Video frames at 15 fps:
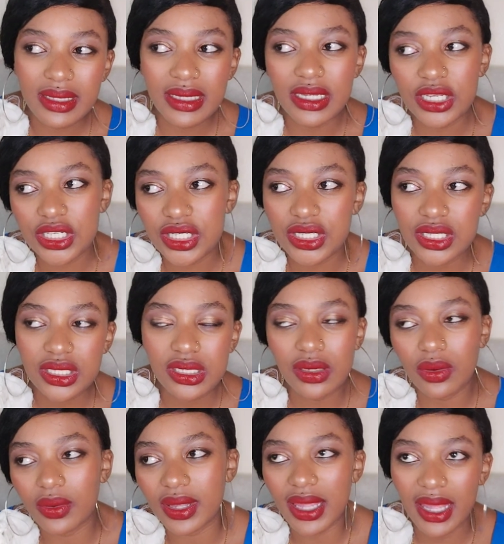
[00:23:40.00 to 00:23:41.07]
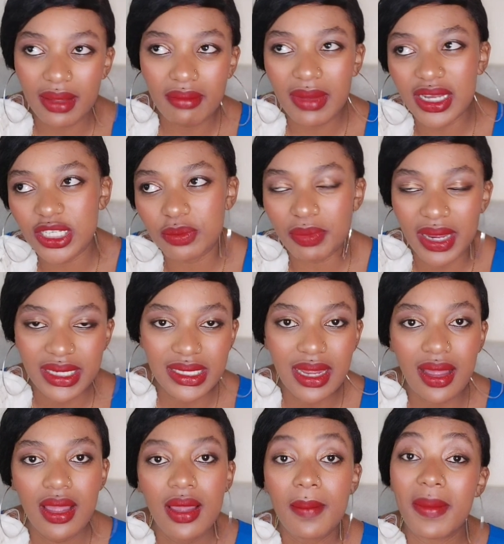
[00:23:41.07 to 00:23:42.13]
ish okay much better